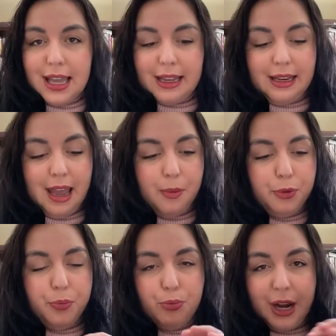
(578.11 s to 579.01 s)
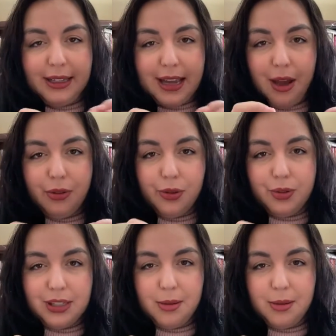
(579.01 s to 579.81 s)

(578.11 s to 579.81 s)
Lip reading: that can help you break down those